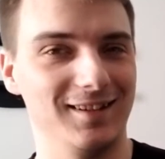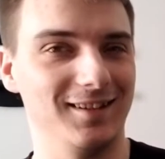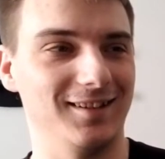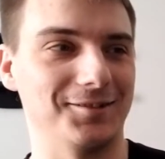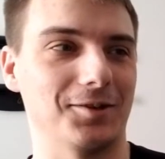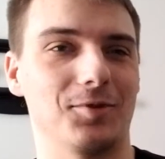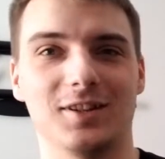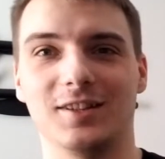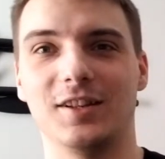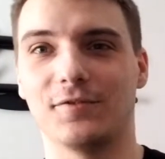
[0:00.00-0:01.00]
And so I
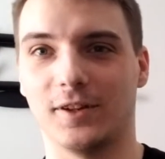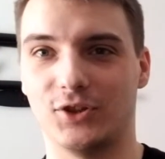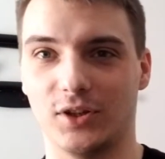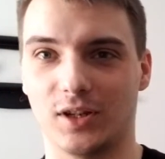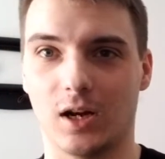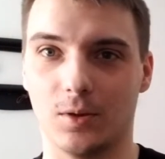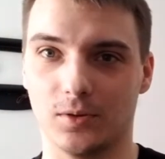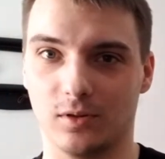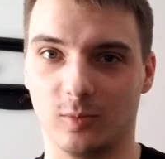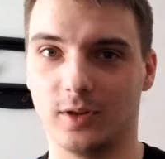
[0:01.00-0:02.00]
wanted to differentiate the colors
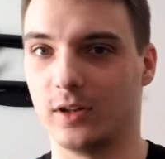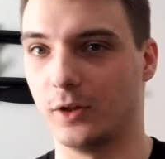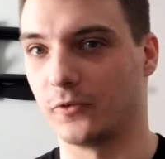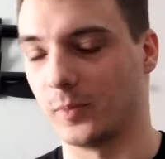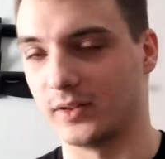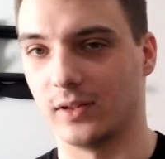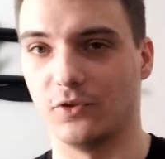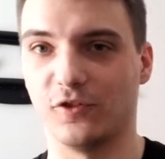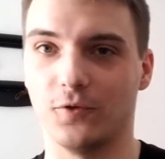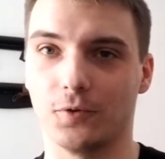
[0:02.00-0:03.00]
a little bit on here for my
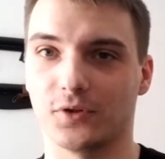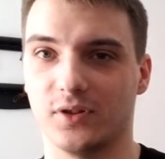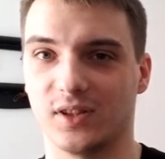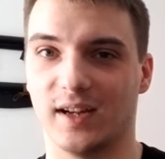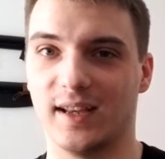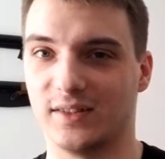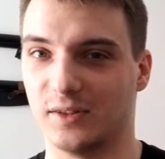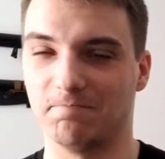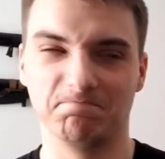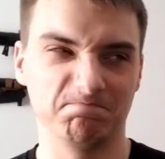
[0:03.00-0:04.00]
74, so this kind of has
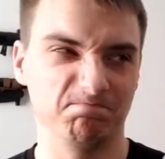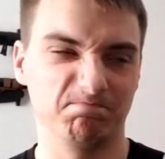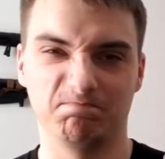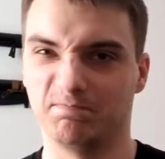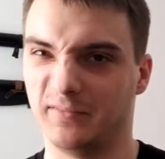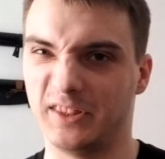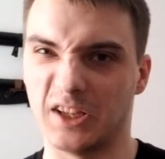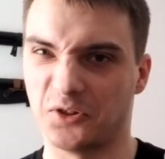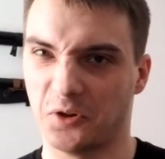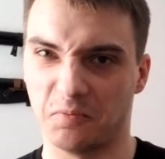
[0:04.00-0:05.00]
a
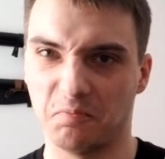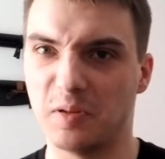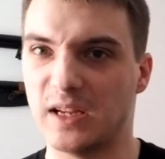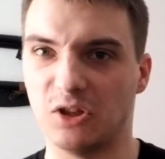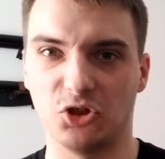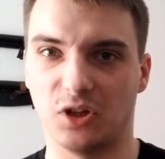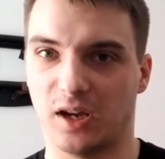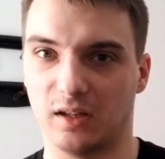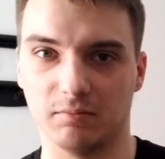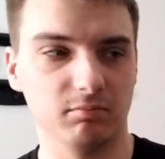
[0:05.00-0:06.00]
desert beach
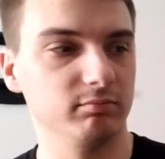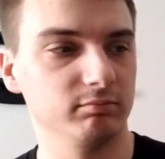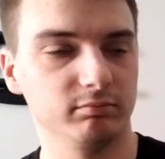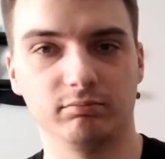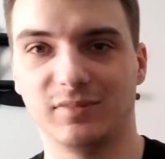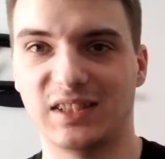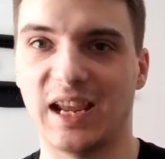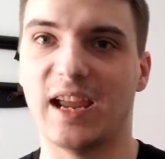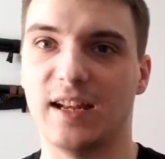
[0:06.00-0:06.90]
kind of tan